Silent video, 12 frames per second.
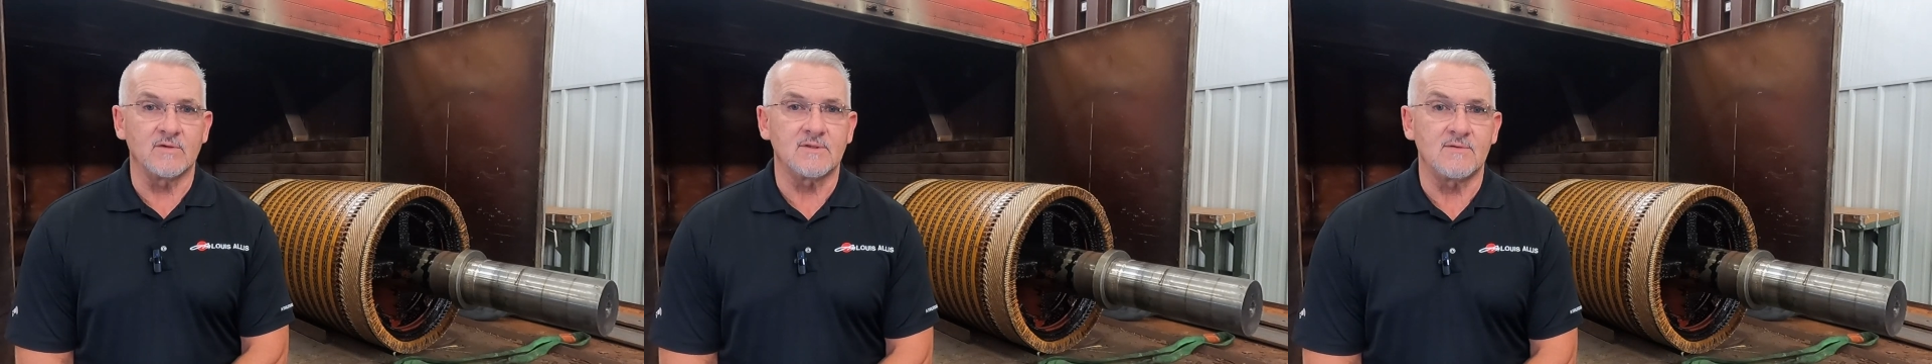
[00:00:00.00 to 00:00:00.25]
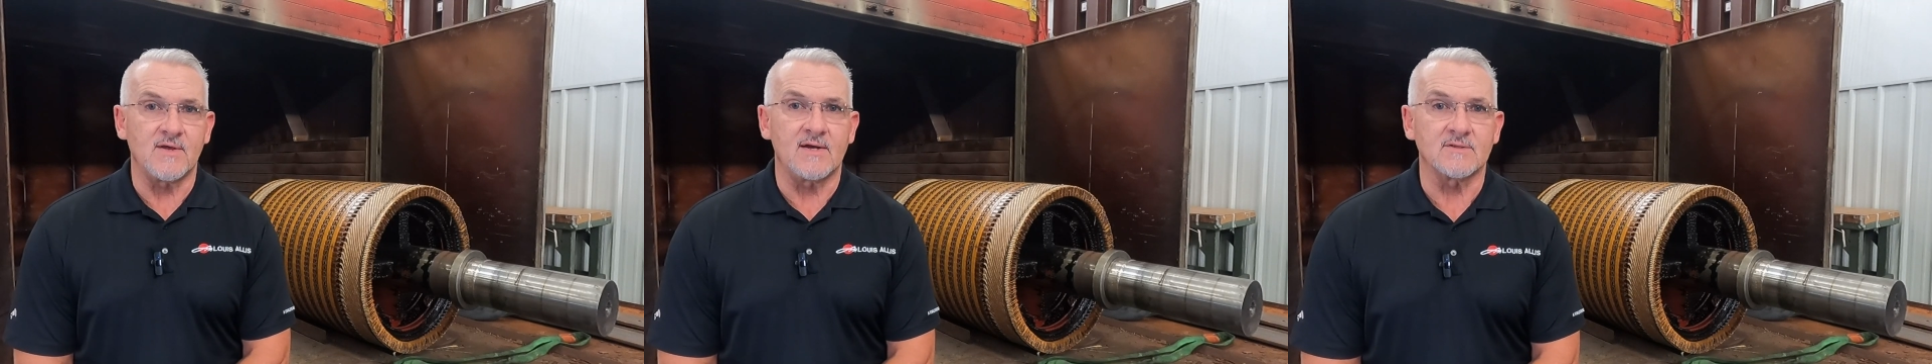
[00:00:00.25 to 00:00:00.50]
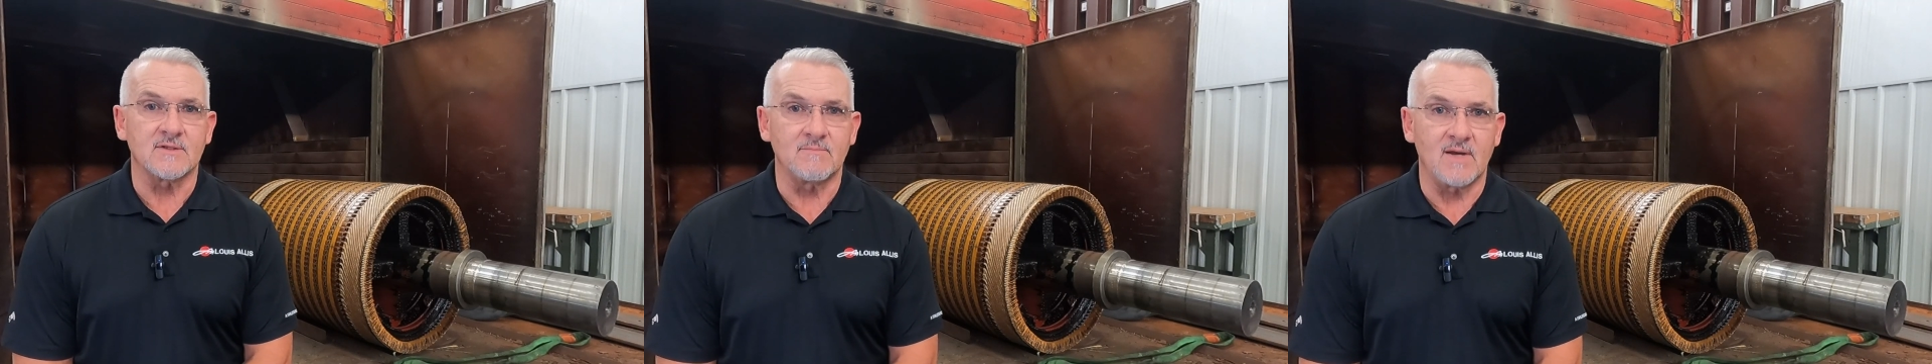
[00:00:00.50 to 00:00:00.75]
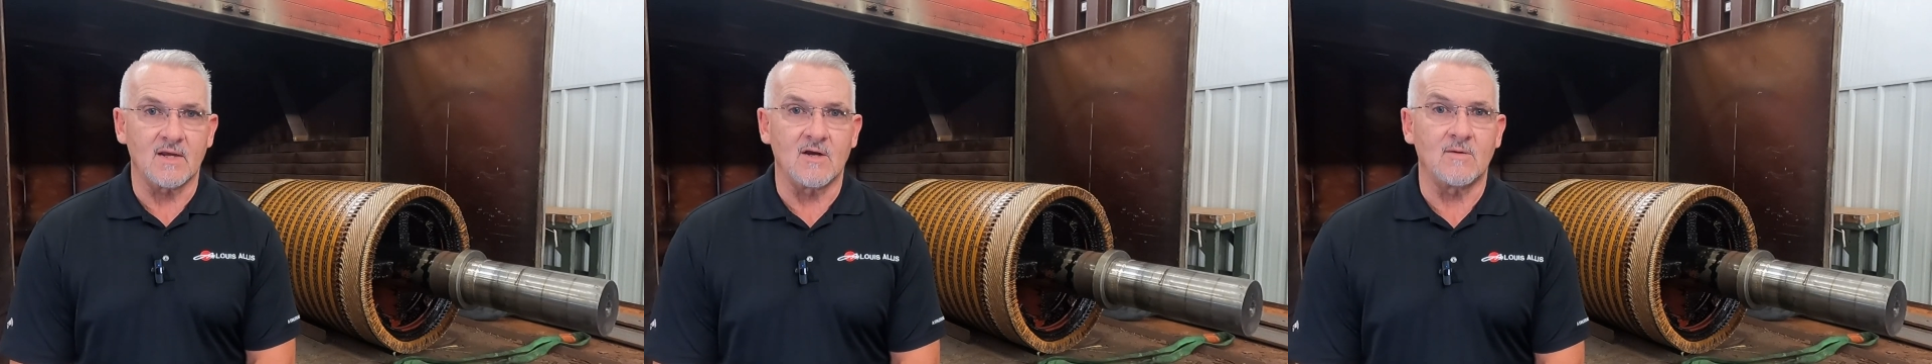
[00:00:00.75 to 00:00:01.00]
2,000
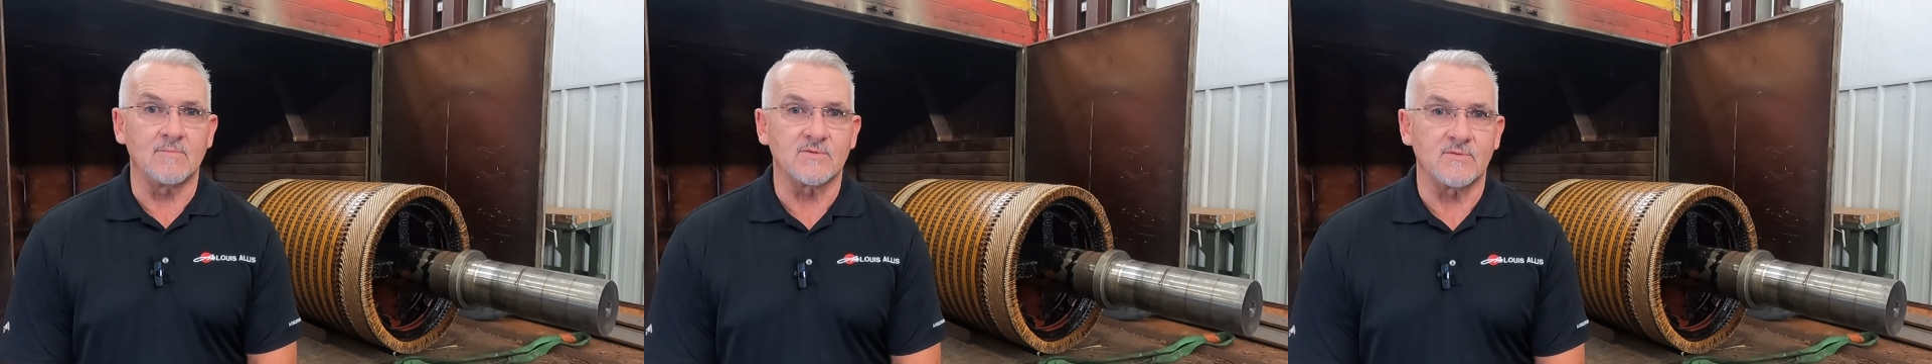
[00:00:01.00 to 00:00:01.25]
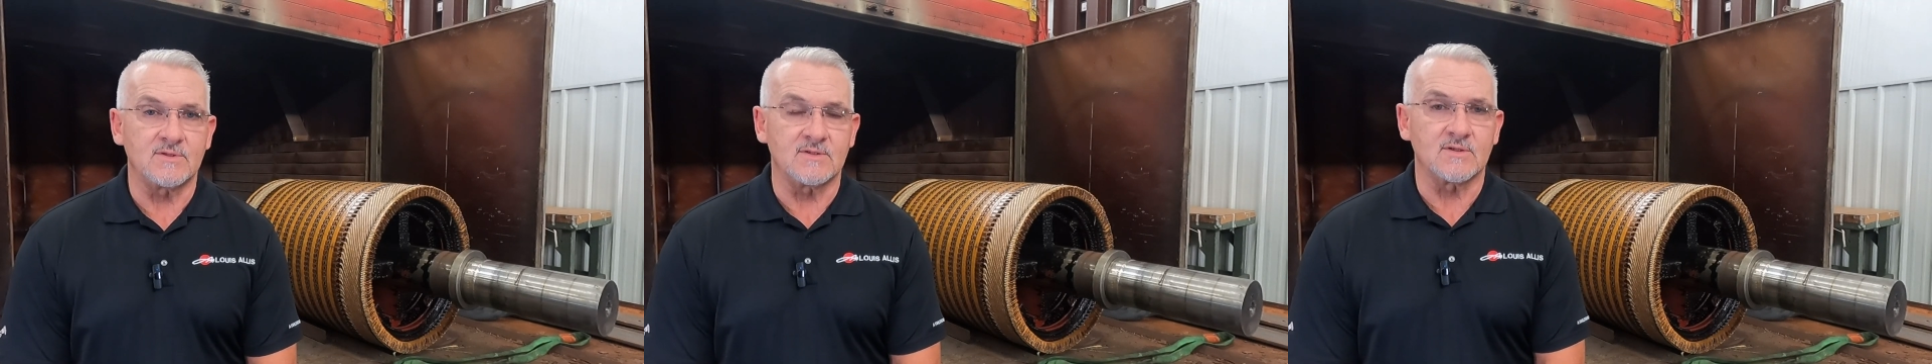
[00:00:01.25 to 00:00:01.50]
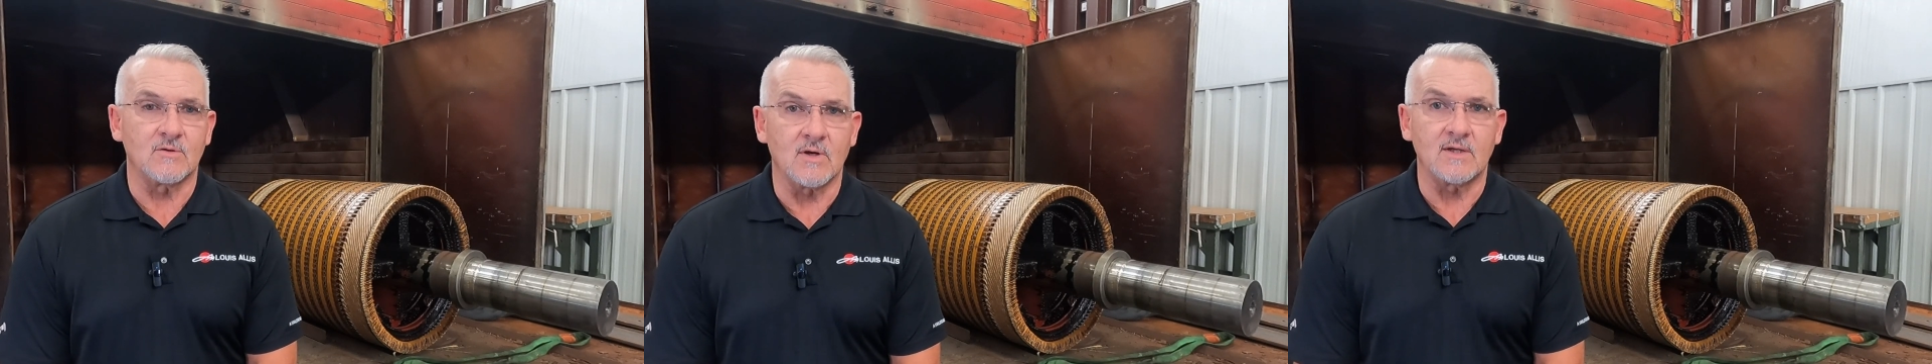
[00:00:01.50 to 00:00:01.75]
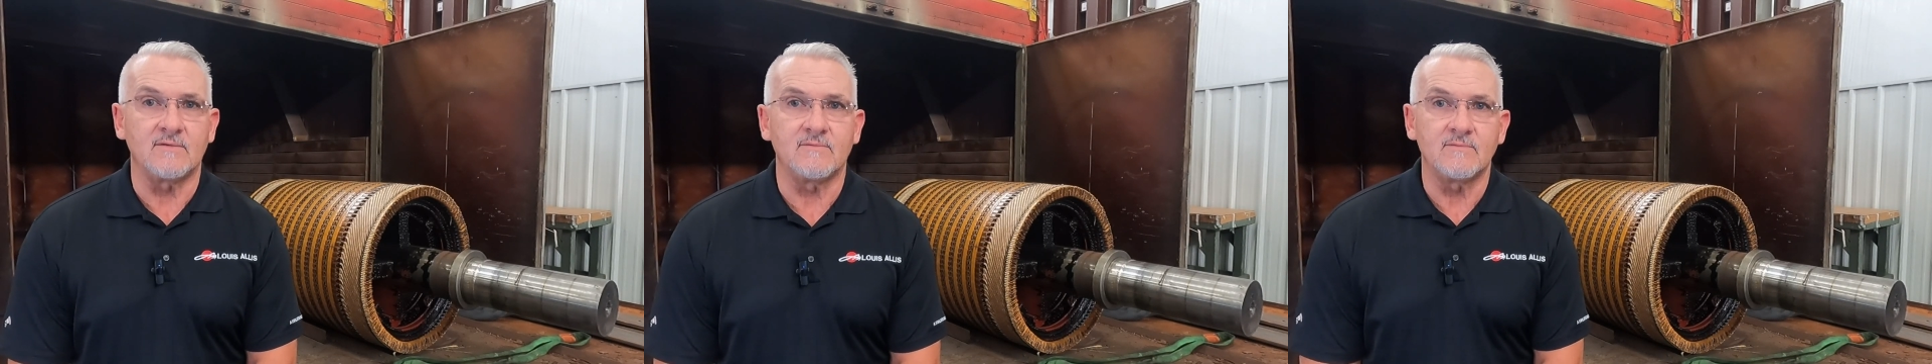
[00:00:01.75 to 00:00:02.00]
megohms, which is
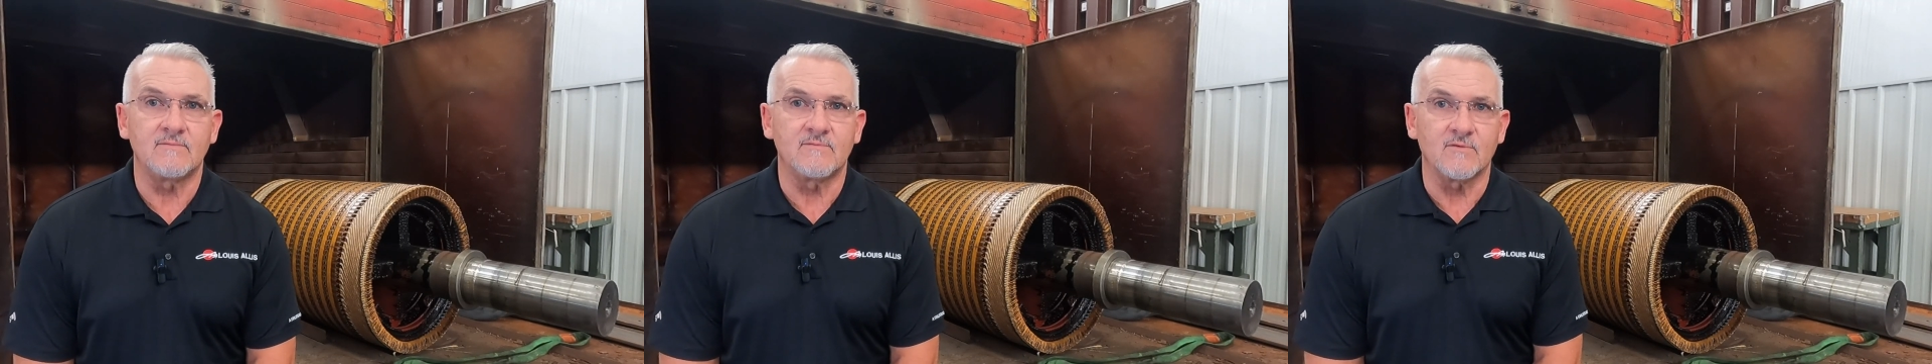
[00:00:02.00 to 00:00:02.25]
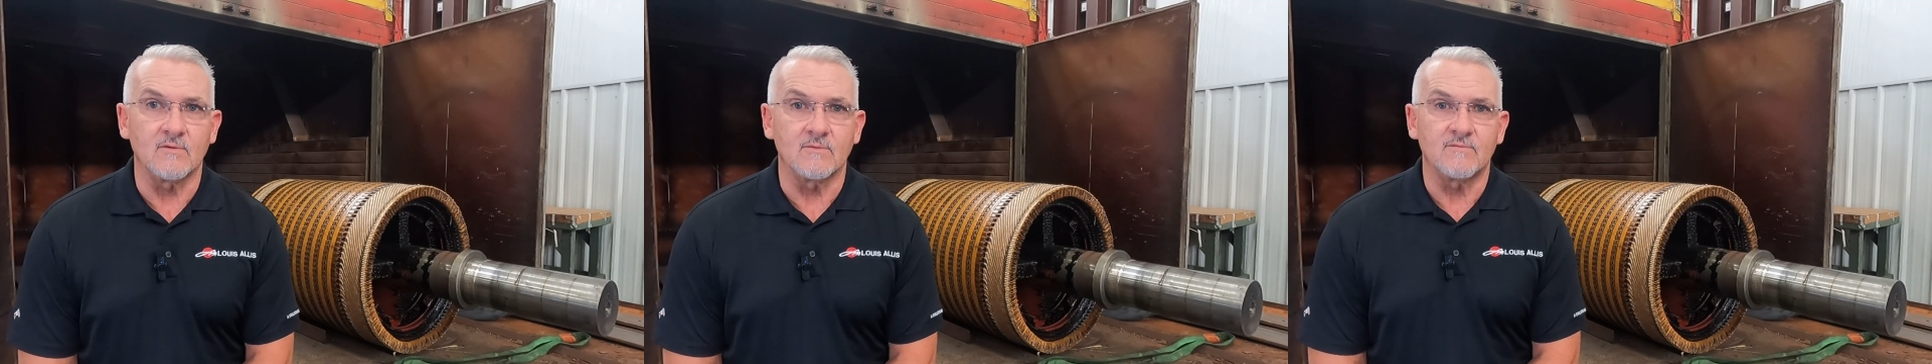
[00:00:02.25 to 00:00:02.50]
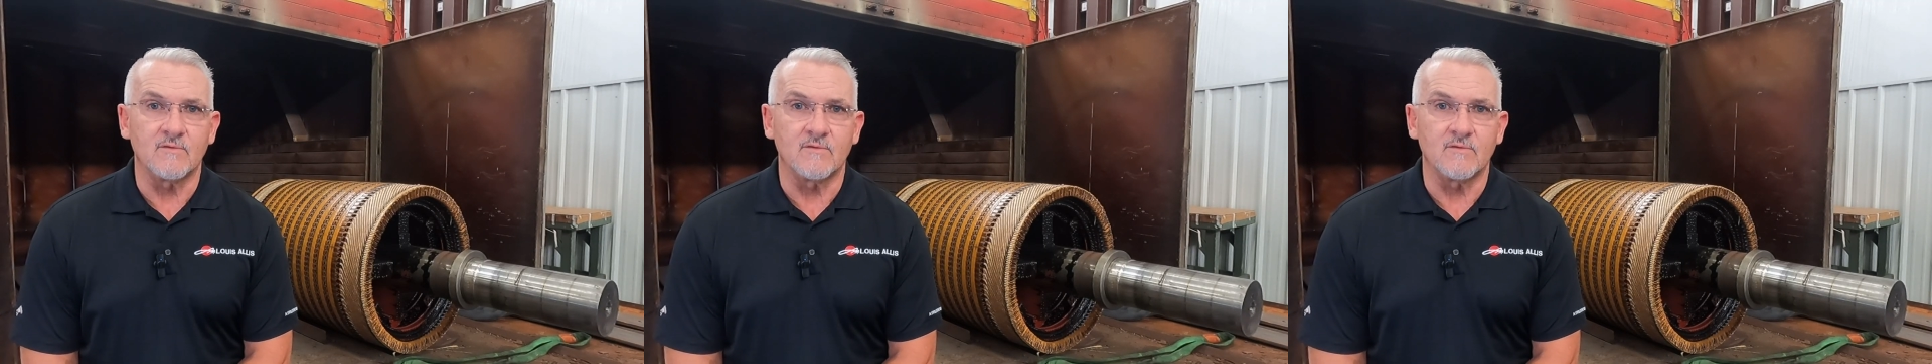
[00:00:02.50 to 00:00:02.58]
great for,